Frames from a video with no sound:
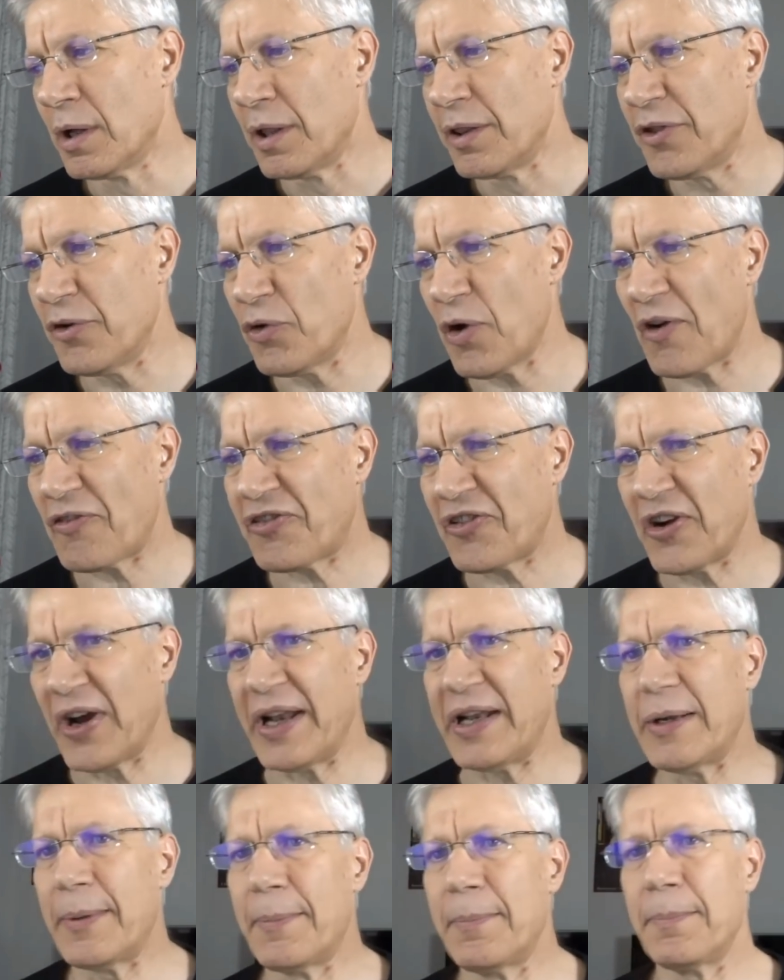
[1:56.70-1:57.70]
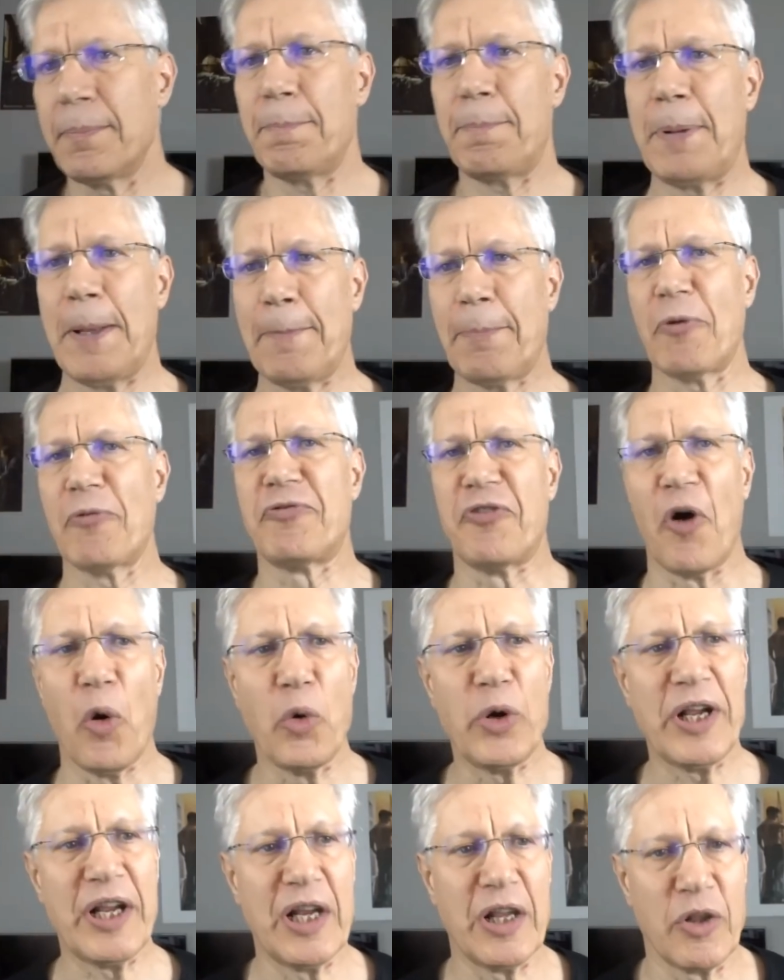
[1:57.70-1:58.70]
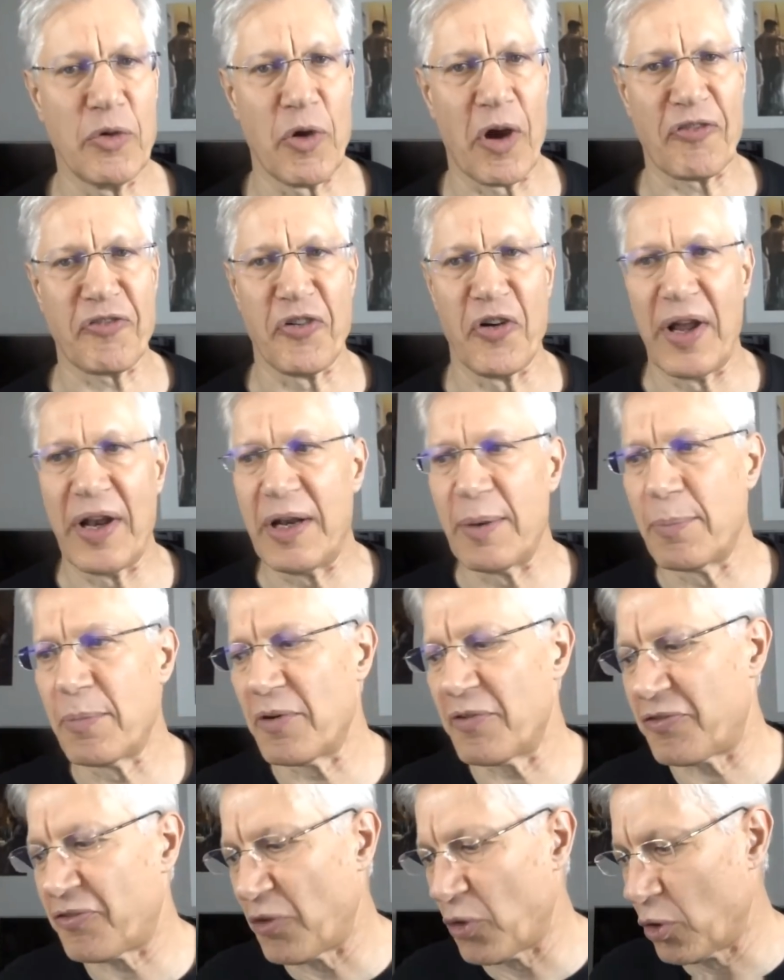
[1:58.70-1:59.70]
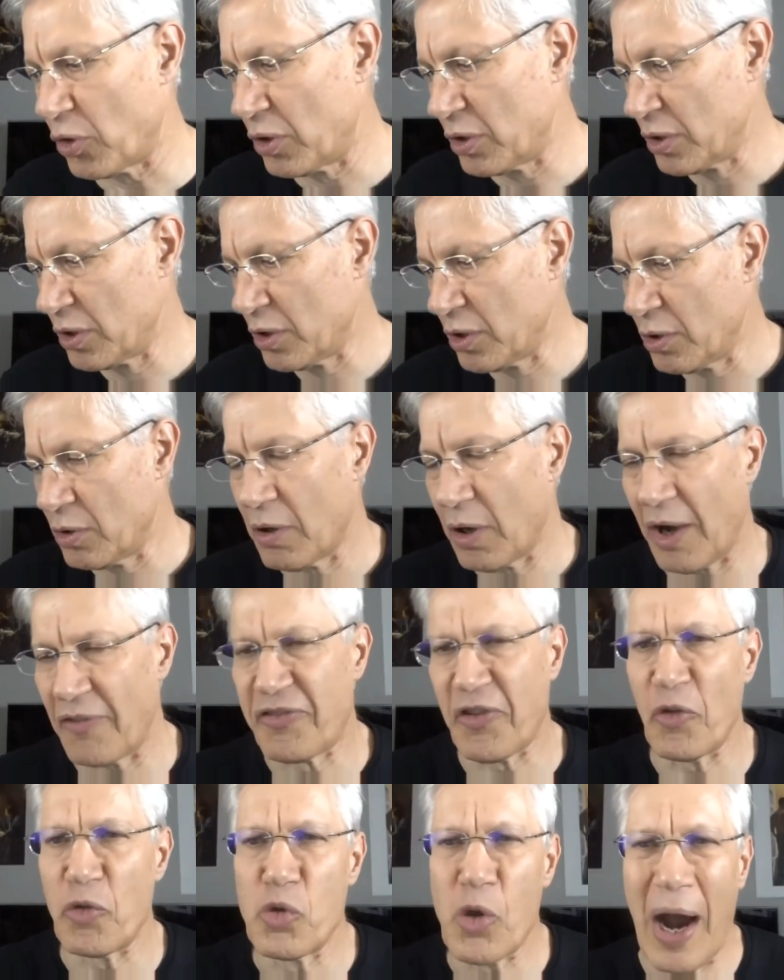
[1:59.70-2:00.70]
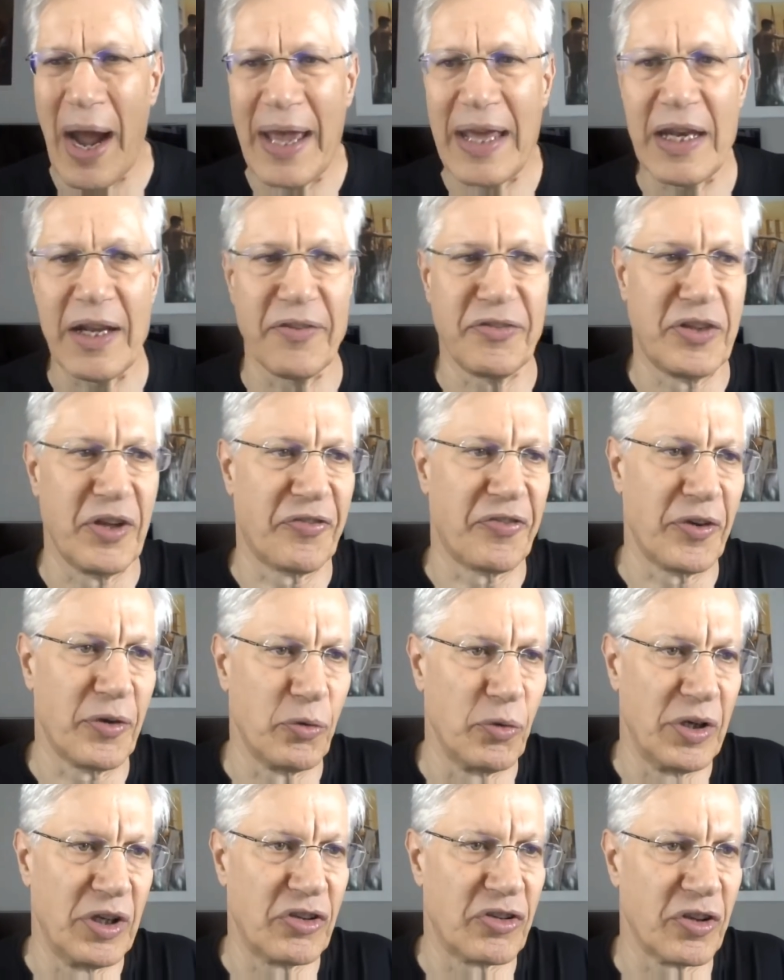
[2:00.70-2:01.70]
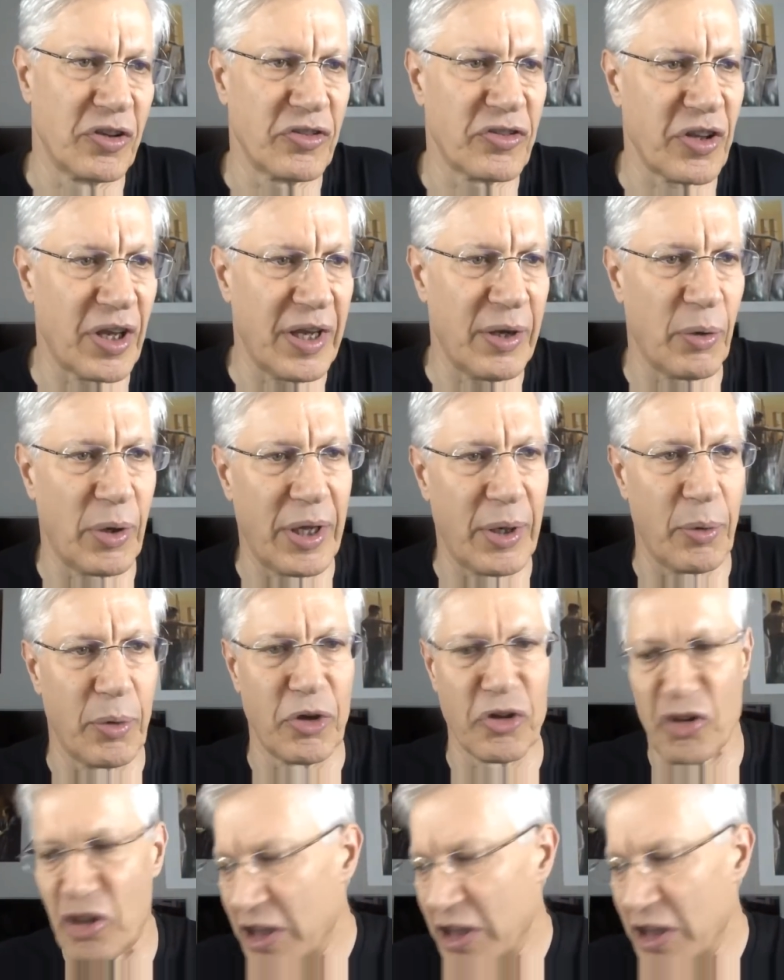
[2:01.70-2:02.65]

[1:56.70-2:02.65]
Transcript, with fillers: The referendum, people voted in the referendum for a variety of different reasons. It, it was